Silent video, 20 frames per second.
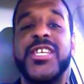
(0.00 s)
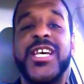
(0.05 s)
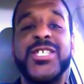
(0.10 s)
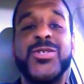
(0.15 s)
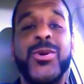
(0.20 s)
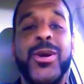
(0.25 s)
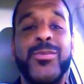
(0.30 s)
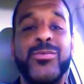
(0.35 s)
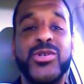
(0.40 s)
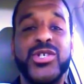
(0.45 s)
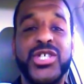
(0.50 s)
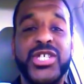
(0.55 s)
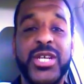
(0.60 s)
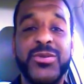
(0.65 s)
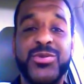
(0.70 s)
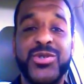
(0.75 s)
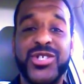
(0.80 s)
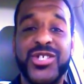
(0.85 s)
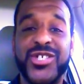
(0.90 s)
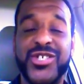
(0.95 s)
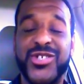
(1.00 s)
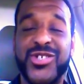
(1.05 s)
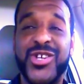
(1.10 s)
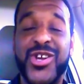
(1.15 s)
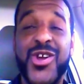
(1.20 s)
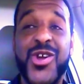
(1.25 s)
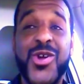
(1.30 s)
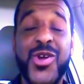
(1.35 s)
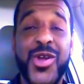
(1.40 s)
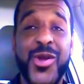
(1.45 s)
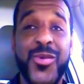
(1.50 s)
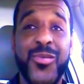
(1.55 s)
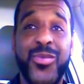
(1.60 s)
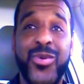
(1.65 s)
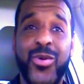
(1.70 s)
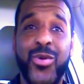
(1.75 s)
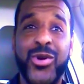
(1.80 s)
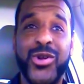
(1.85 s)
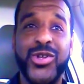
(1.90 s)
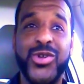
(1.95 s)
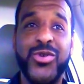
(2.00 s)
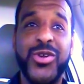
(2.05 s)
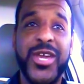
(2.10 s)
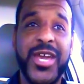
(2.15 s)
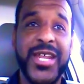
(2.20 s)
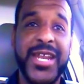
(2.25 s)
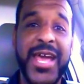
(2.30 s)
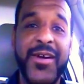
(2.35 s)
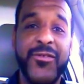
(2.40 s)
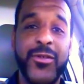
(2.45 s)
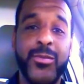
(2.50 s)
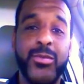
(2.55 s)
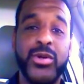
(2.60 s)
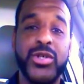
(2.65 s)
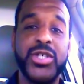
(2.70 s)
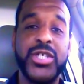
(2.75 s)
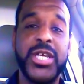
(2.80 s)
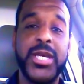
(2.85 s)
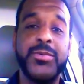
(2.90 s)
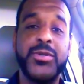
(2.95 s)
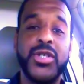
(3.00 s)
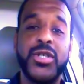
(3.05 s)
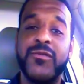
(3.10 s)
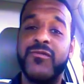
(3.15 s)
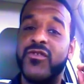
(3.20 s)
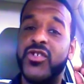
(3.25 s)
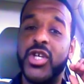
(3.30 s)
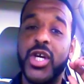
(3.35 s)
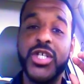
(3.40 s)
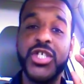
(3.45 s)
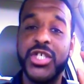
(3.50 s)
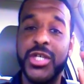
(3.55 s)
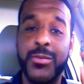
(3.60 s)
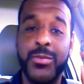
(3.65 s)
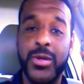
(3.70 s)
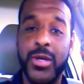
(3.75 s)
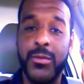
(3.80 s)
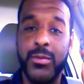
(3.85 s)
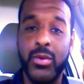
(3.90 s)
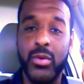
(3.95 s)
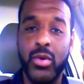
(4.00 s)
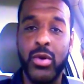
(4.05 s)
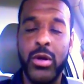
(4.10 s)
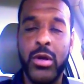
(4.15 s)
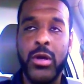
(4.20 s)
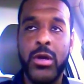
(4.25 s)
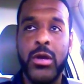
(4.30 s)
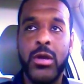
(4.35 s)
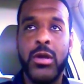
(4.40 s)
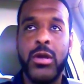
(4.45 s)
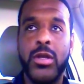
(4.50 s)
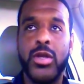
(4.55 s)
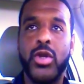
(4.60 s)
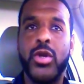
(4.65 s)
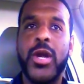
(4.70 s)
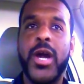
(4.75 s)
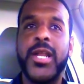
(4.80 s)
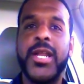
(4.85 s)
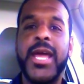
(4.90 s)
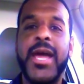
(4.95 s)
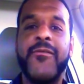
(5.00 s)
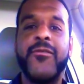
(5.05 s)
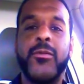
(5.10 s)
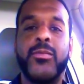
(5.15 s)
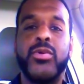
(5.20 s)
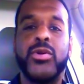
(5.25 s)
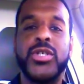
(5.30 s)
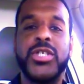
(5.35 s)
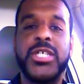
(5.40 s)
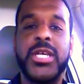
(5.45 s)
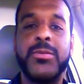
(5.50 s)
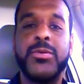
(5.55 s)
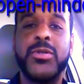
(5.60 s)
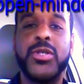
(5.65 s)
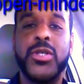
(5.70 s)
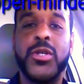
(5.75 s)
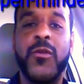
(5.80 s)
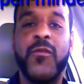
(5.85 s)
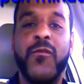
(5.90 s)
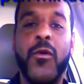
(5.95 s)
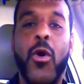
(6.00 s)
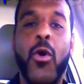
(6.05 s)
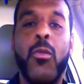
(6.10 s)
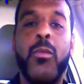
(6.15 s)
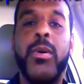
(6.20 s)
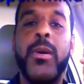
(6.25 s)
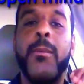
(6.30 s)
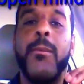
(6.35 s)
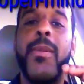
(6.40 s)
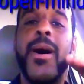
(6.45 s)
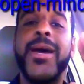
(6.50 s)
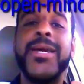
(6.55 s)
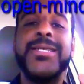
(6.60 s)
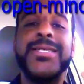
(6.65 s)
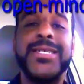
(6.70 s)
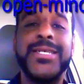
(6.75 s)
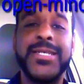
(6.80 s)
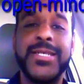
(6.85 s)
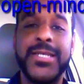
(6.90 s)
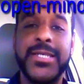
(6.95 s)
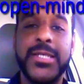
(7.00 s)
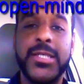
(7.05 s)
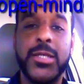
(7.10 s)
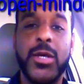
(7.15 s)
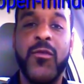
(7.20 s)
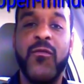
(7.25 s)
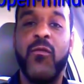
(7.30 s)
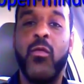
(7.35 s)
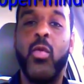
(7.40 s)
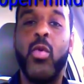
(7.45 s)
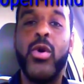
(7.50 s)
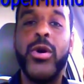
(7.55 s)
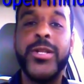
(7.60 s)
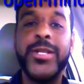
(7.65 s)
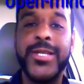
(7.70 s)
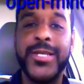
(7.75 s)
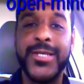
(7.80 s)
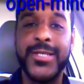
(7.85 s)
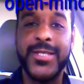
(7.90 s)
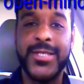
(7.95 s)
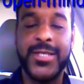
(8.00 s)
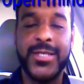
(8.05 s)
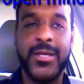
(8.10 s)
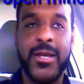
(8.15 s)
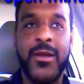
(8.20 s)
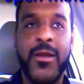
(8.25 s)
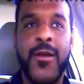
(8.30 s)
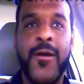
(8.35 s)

That's why perception is important. You can't have the perception of judging people. You got to have the perception of open-mindedness, of oneness.